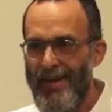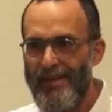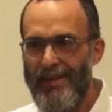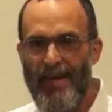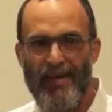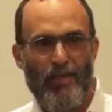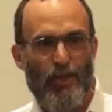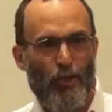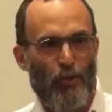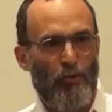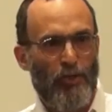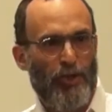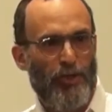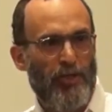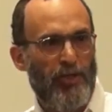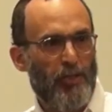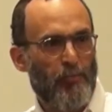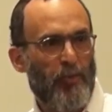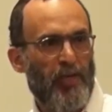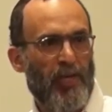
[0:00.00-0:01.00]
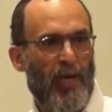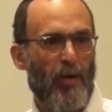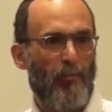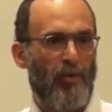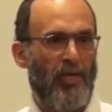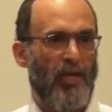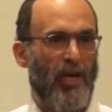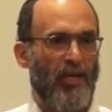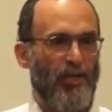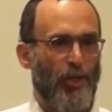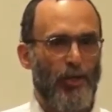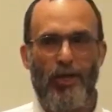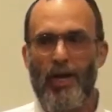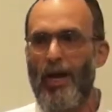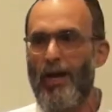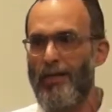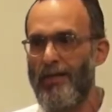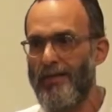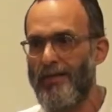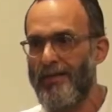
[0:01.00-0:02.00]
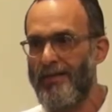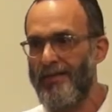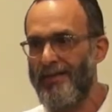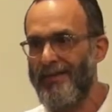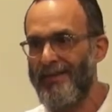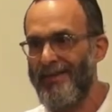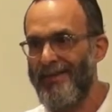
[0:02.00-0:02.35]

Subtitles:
That Jewishness became a nationality.